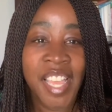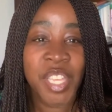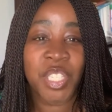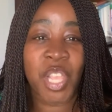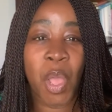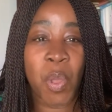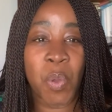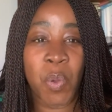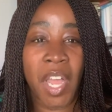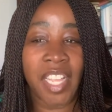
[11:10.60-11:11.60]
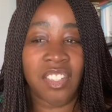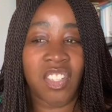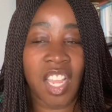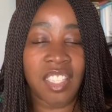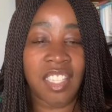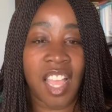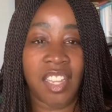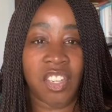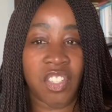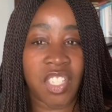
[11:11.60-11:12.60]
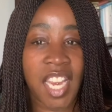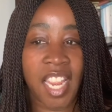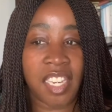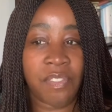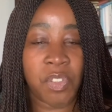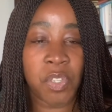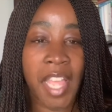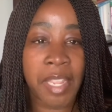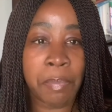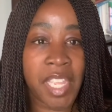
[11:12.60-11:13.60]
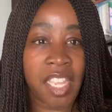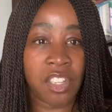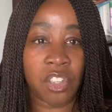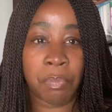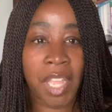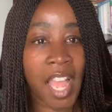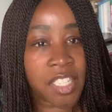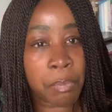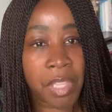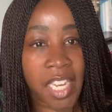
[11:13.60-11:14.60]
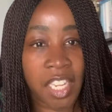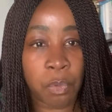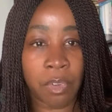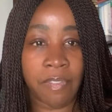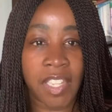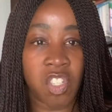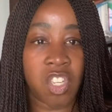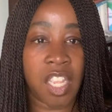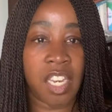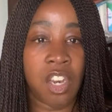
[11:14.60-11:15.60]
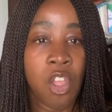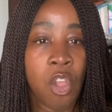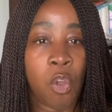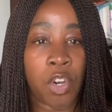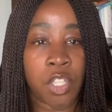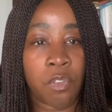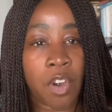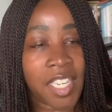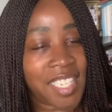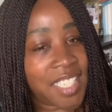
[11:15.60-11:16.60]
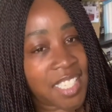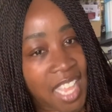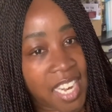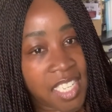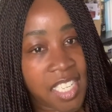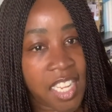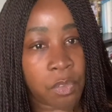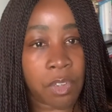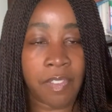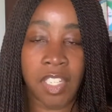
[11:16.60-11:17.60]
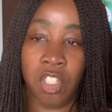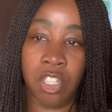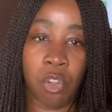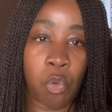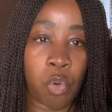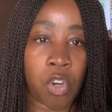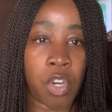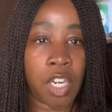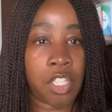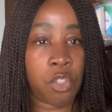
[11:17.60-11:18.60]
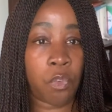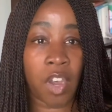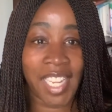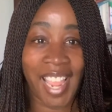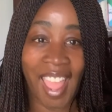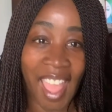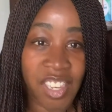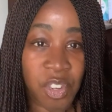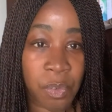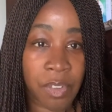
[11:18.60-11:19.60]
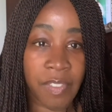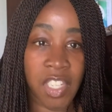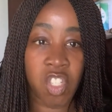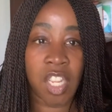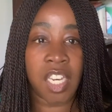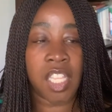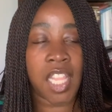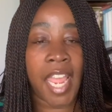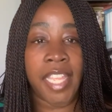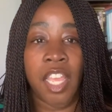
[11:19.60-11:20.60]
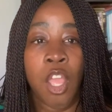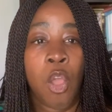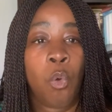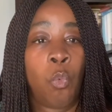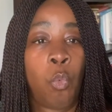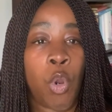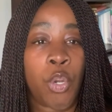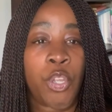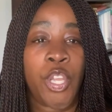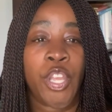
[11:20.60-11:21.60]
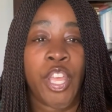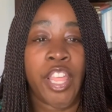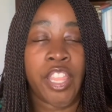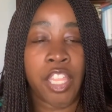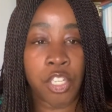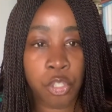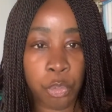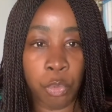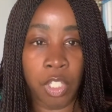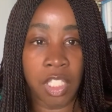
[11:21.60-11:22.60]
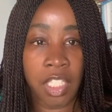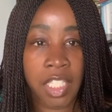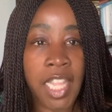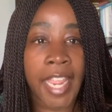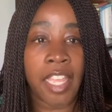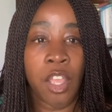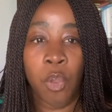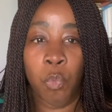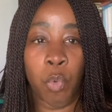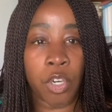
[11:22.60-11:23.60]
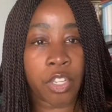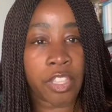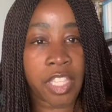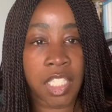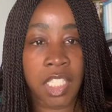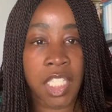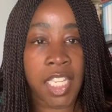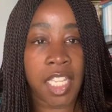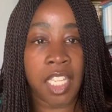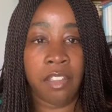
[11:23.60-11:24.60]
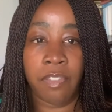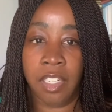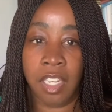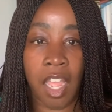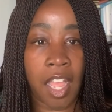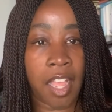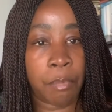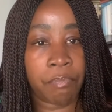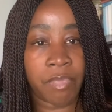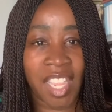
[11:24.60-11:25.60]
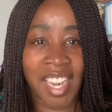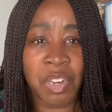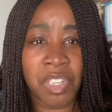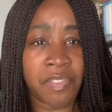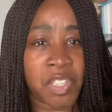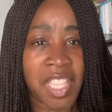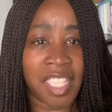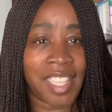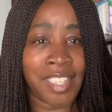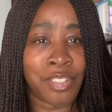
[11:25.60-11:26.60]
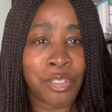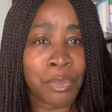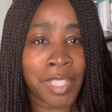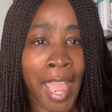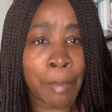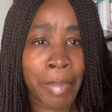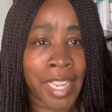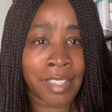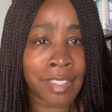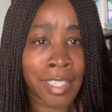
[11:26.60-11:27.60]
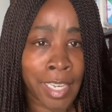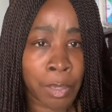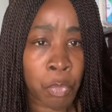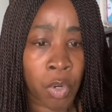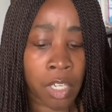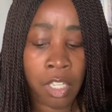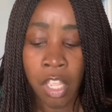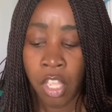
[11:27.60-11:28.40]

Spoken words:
So just understand, if you're like me and you're contemplating a revision, or you've already decided to get a revision, or you've already had your revision, like, work the tool, like work the sleeve. And I don't even think they do lap bands anymore.